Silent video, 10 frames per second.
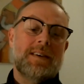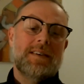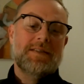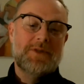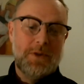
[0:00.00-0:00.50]

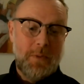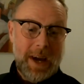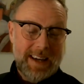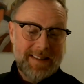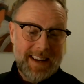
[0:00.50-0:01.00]
So the
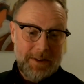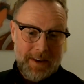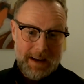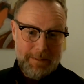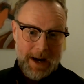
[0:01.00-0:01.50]
way I tend to
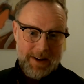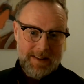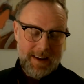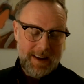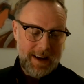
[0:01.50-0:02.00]
think about it,
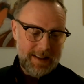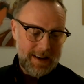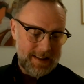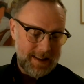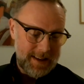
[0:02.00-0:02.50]
and I,
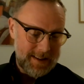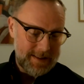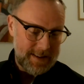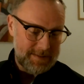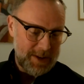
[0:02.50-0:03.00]
I, think this
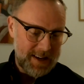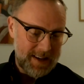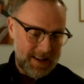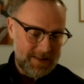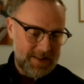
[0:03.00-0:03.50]
has been an
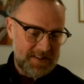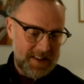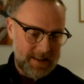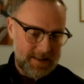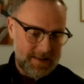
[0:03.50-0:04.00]
interesting
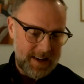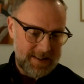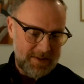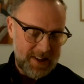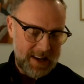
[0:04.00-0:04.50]

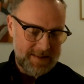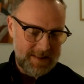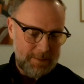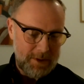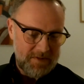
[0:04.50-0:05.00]
exercise over the last
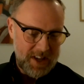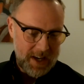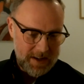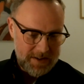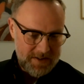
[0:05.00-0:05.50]
couple of
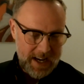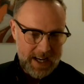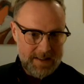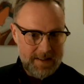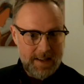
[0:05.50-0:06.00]
years
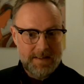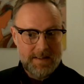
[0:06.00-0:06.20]
as this,